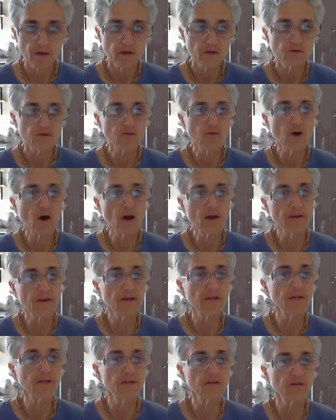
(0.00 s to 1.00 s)
do not
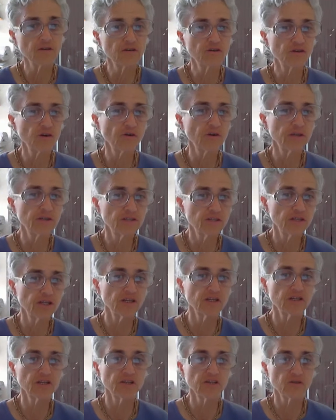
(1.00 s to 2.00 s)
eat luxurious
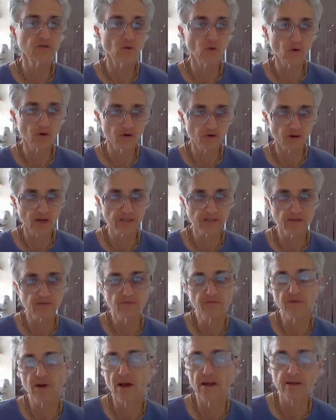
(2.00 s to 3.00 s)
dishes or dress in
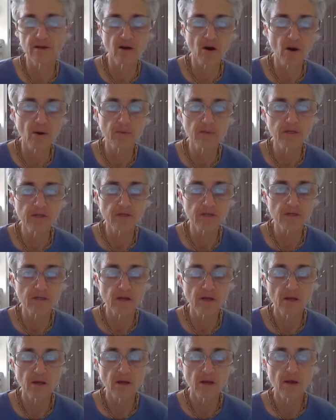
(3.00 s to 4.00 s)
fine garments,
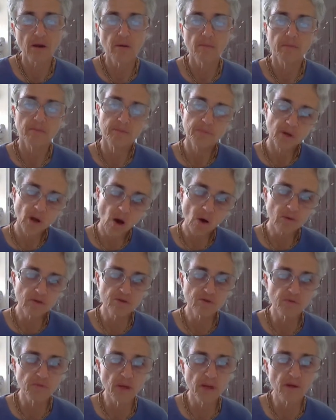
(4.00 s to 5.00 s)
but
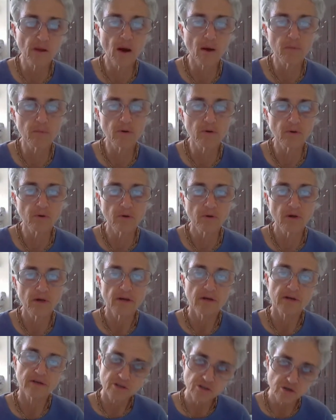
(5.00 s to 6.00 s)
always remain humble,
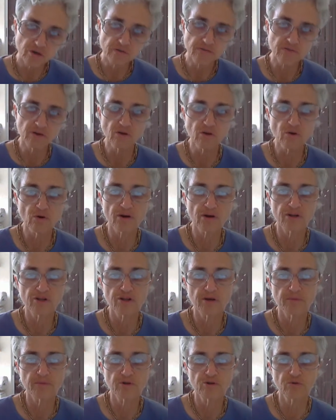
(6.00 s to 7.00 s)
serve their
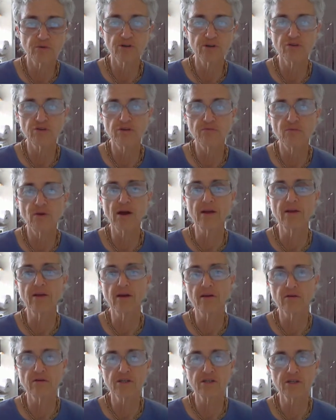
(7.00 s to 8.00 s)
lordship, Shri Shri Radha
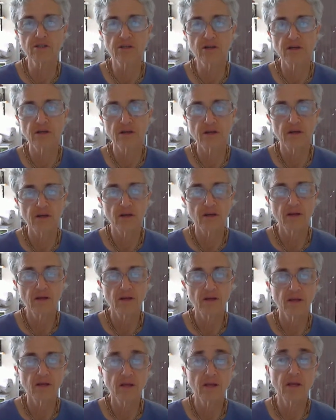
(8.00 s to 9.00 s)
Krishna,
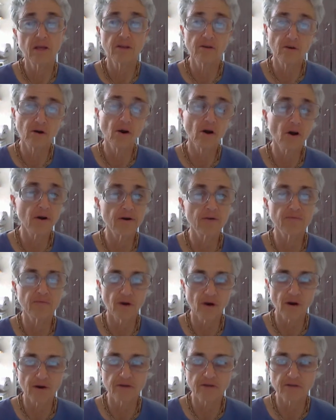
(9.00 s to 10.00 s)
in your heart of
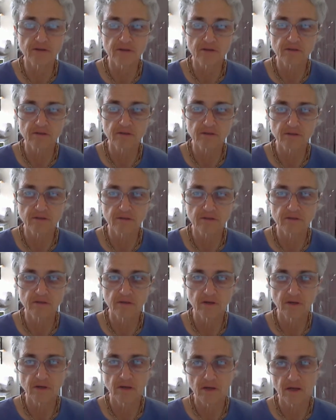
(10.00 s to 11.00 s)
hearts.
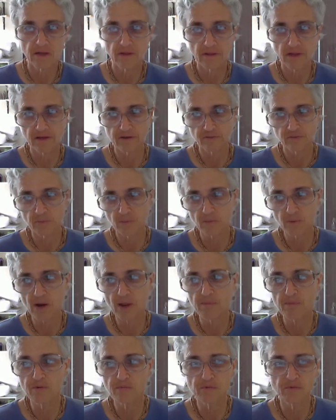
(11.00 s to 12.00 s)
And that's from
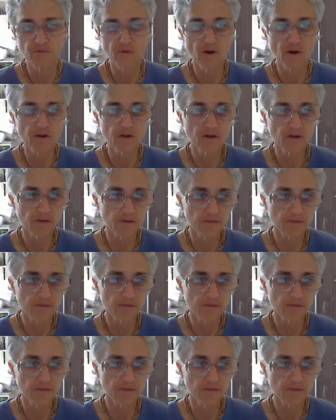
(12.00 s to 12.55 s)
Prema Vivarta.